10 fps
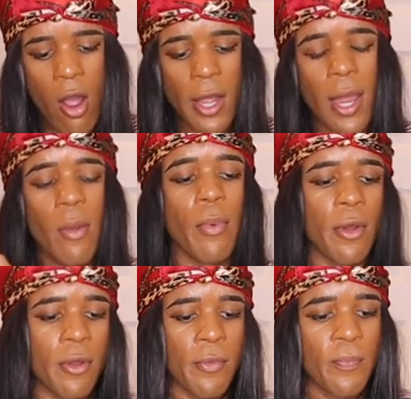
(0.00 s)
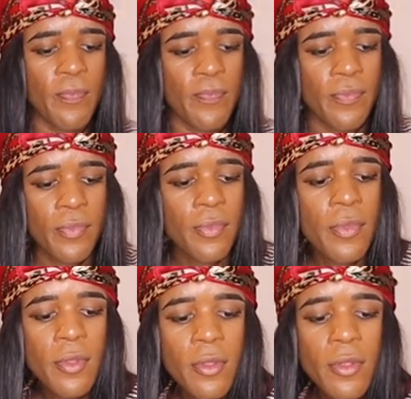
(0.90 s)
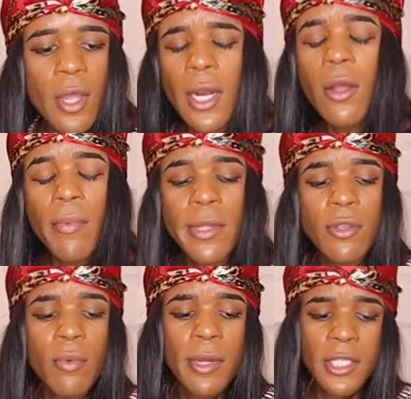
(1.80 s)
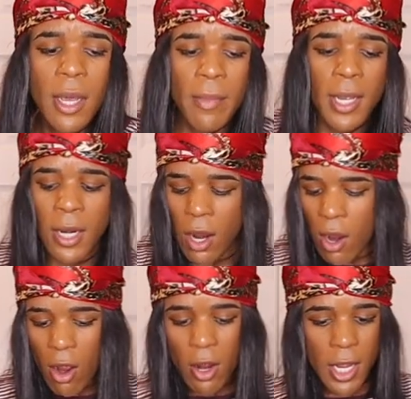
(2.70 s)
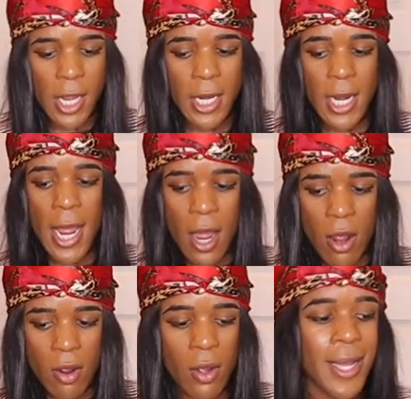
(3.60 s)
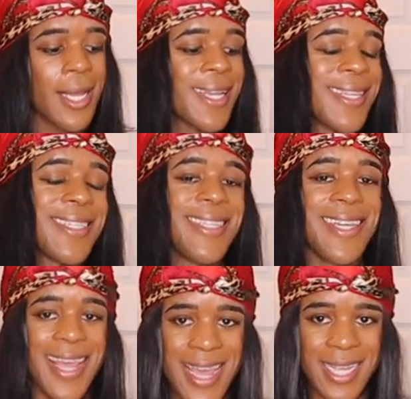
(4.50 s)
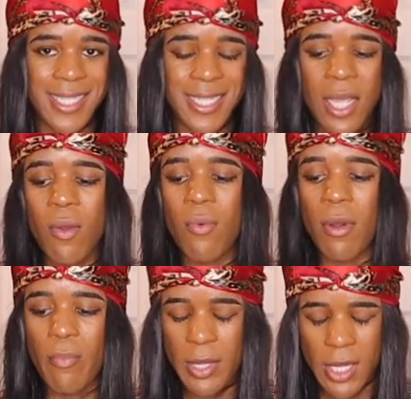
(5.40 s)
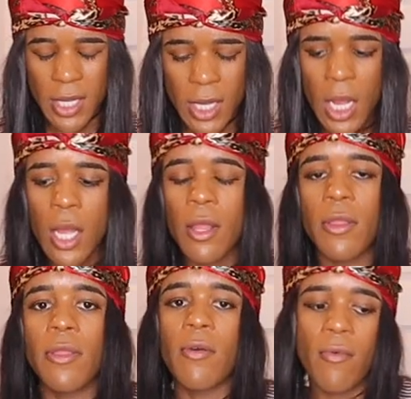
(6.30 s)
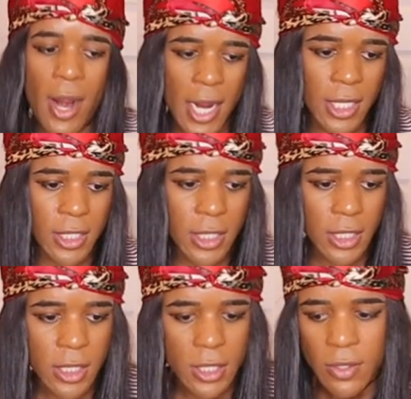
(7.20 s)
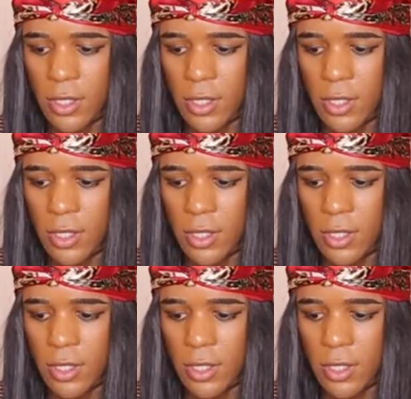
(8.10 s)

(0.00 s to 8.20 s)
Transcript: Okay, boom. A little bit too much, I mean. Okay, now, next will be the rice.